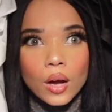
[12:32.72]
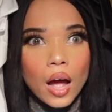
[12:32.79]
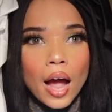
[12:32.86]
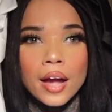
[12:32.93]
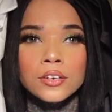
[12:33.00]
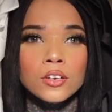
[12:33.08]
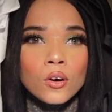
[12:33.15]

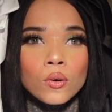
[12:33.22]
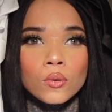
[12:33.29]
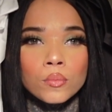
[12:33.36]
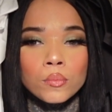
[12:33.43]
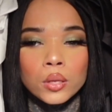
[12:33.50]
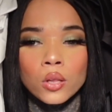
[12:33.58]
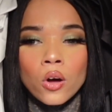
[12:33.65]
I
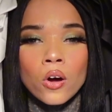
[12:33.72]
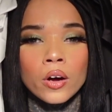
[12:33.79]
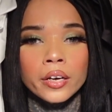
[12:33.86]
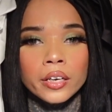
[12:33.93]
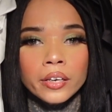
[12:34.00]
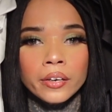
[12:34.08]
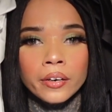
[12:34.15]
don't
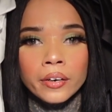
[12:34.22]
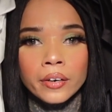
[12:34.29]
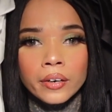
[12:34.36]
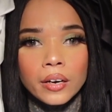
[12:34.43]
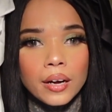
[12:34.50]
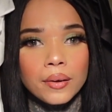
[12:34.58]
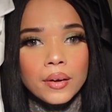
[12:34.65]
belong
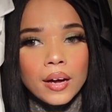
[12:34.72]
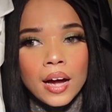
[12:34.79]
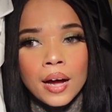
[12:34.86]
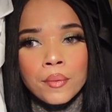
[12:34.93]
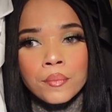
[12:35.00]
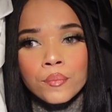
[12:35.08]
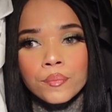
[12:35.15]
here.
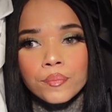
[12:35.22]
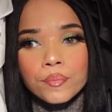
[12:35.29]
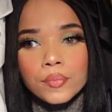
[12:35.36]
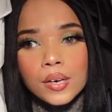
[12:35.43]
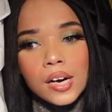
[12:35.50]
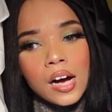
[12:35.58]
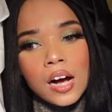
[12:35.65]
I'm
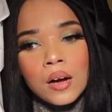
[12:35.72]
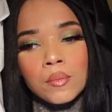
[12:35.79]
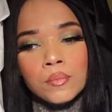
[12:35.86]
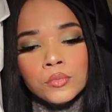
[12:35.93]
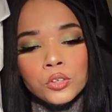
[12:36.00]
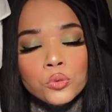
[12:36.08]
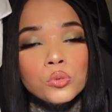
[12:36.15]

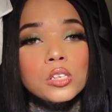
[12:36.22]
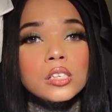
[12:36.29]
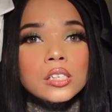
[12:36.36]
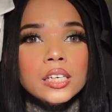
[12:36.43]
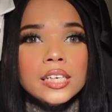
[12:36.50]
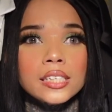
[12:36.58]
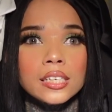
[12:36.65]

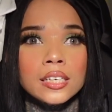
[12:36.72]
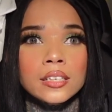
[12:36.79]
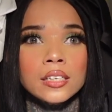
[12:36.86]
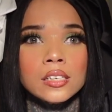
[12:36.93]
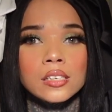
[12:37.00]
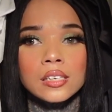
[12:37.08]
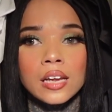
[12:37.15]
useless in
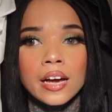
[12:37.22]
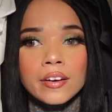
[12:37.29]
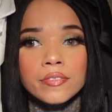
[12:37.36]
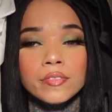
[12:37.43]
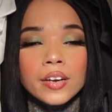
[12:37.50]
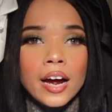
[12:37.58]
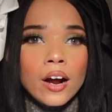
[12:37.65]
this
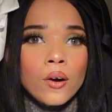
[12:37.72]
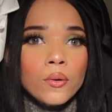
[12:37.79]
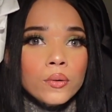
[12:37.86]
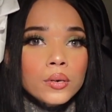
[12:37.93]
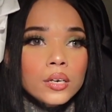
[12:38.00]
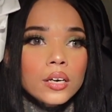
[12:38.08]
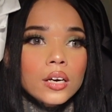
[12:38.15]
life now
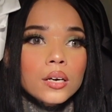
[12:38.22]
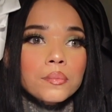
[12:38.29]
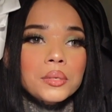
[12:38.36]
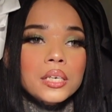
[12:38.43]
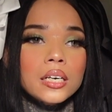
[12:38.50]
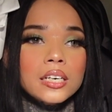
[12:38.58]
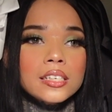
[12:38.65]

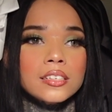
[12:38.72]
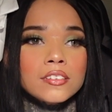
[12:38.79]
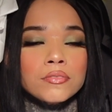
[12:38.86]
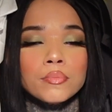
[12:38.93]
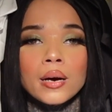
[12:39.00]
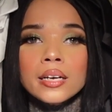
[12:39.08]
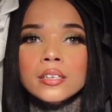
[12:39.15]
because
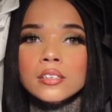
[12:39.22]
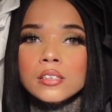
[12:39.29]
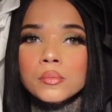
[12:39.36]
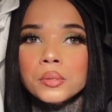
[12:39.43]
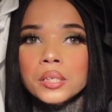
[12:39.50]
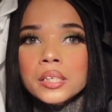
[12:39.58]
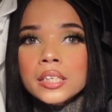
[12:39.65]
of my
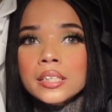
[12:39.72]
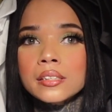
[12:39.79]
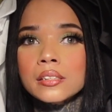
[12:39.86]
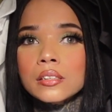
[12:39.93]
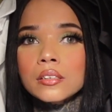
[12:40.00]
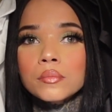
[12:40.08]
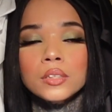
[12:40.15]

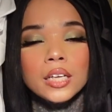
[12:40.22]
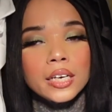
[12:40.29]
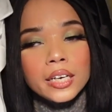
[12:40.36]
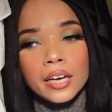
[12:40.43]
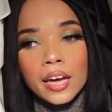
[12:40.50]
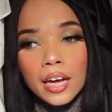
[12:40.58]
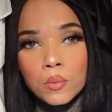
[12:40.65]
disabilities that
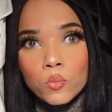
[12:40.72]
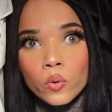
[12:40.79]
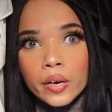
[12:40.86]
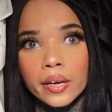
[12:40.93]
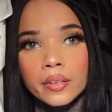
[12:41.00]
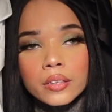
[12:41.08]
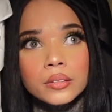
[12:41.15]
it came
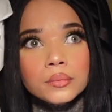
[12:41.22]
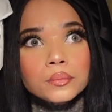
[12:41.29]
with.